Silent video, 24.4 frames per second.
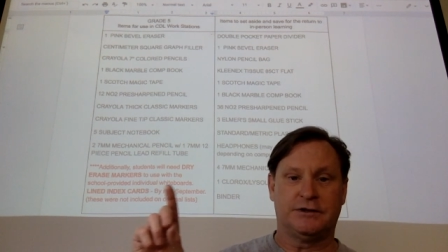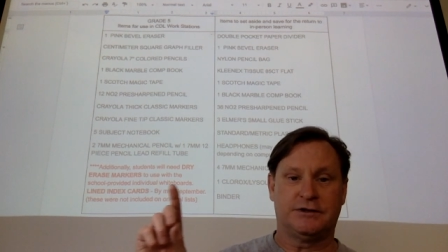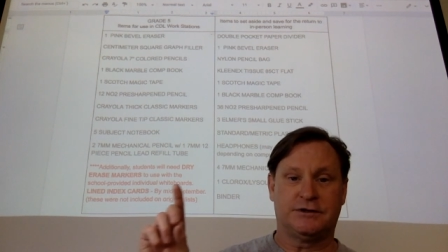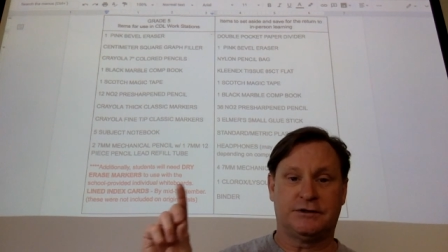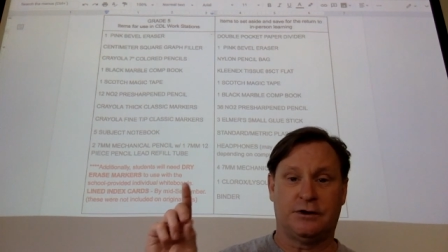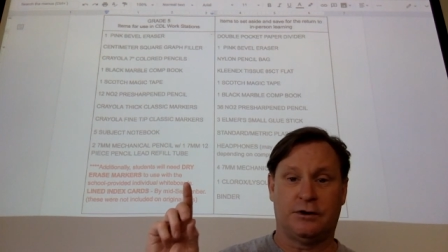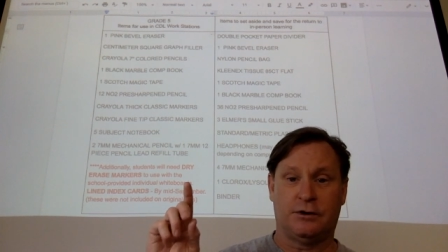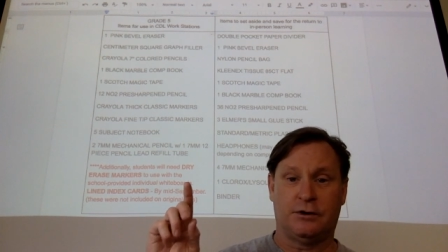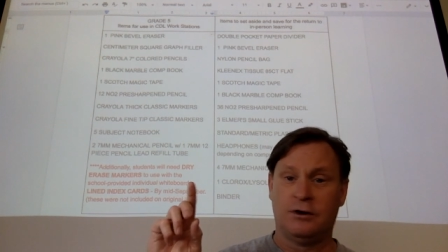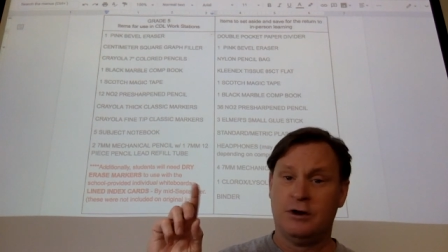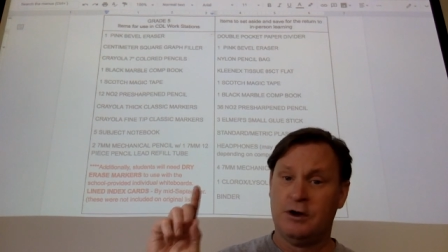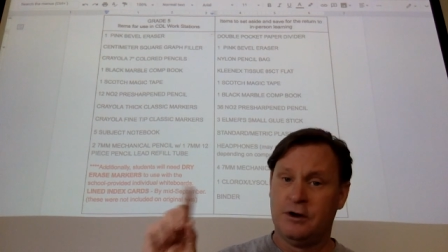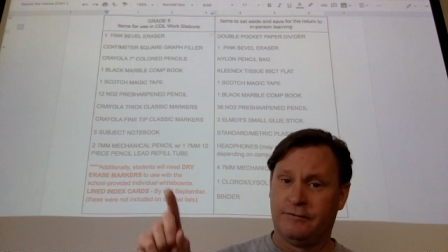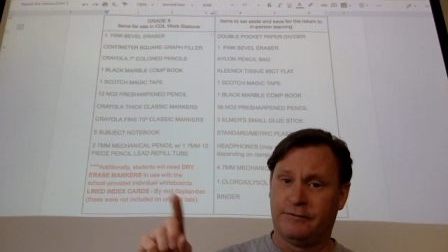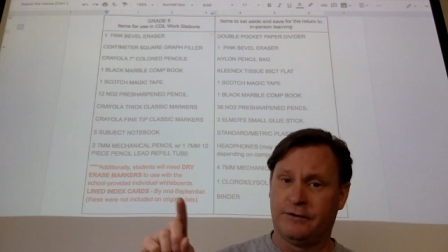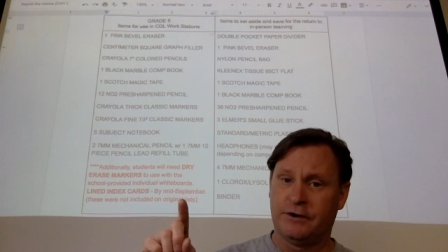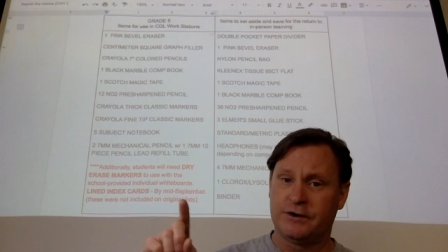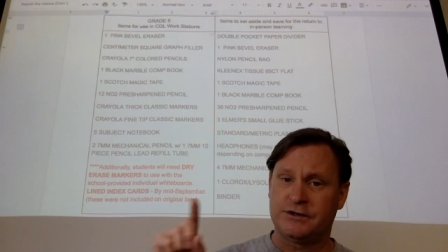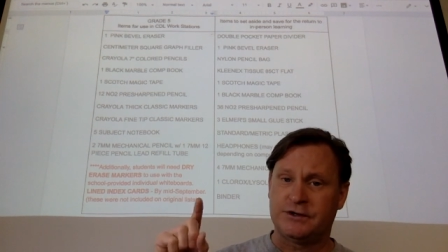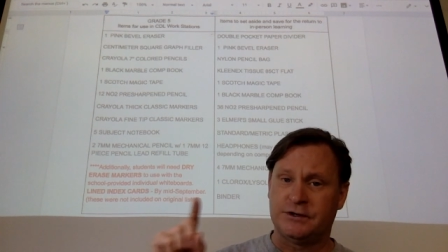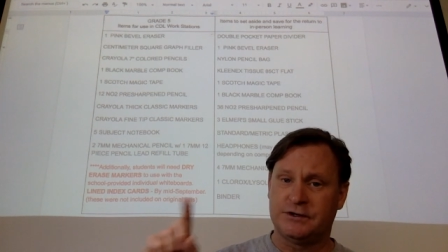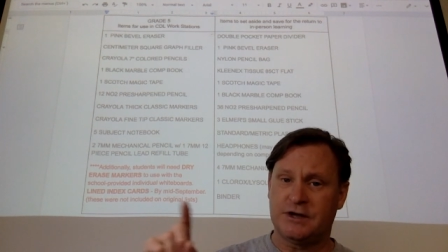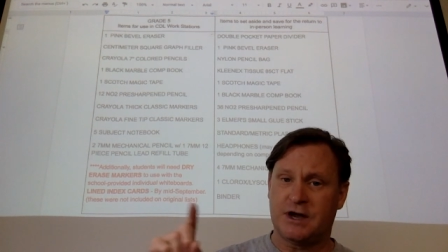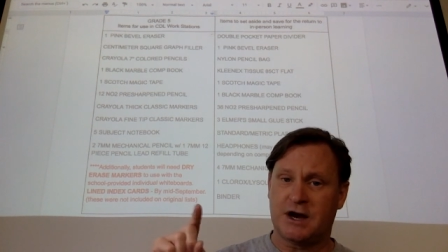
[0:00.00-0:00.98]
So
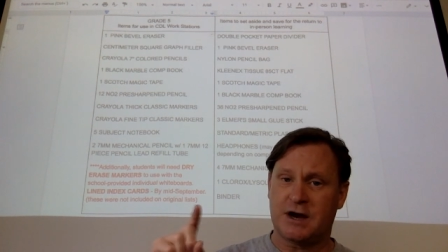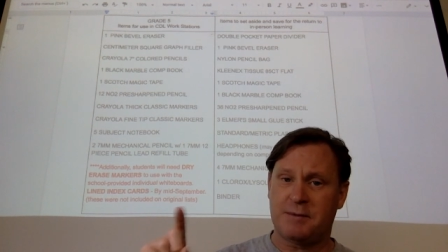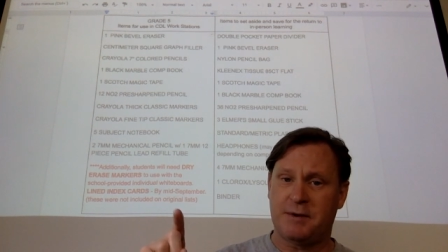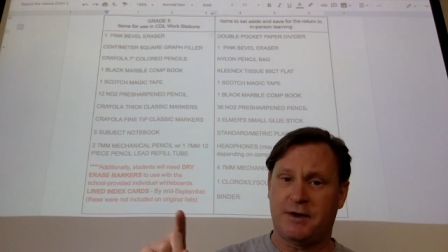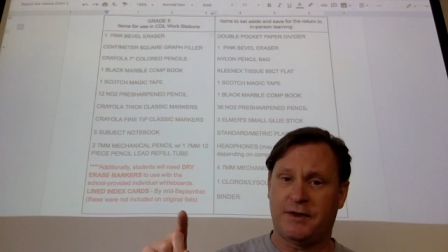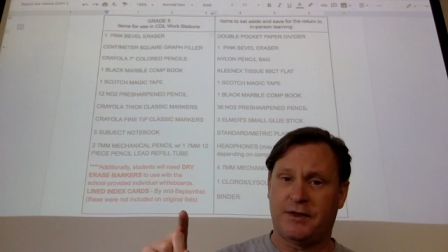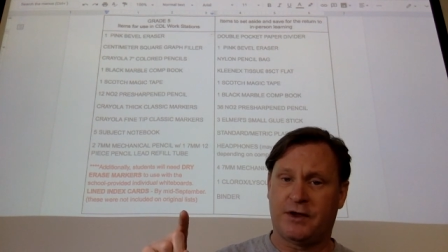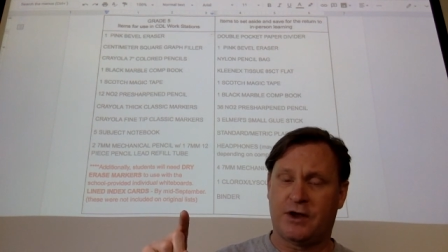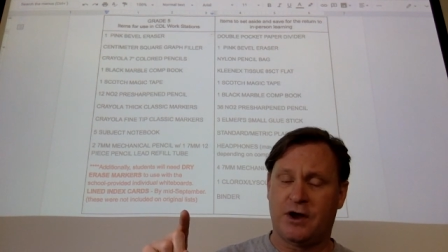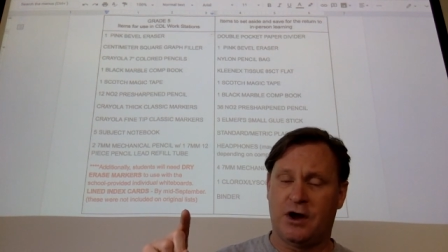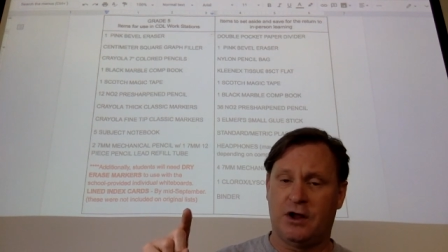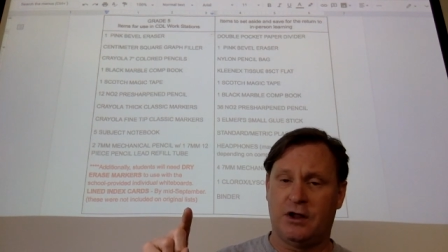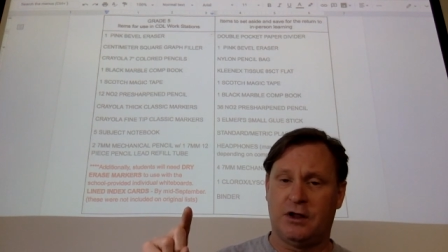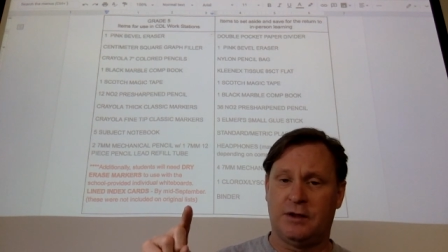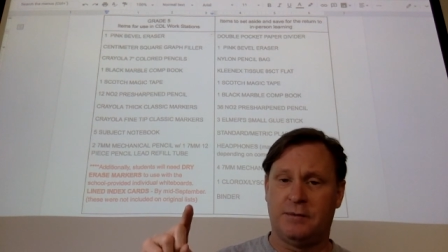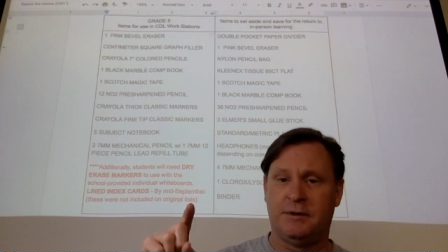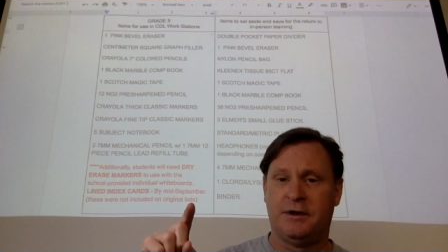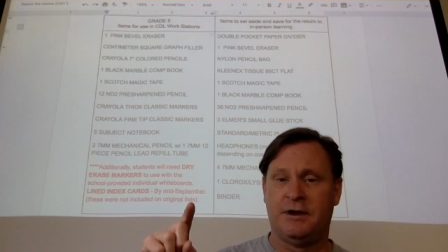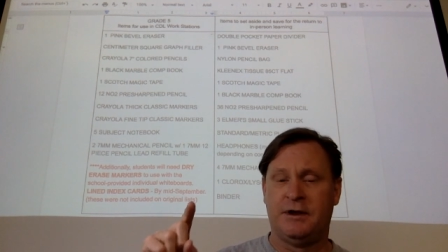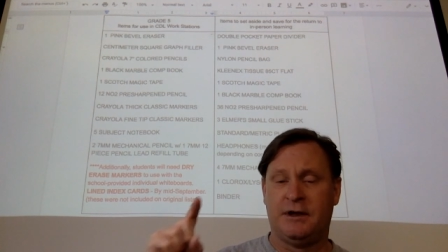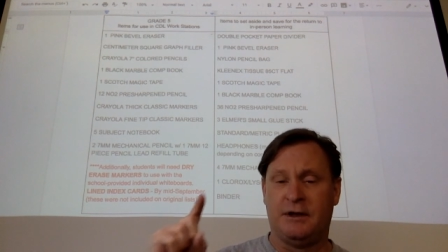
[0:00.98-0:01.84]
first we'll talk about the column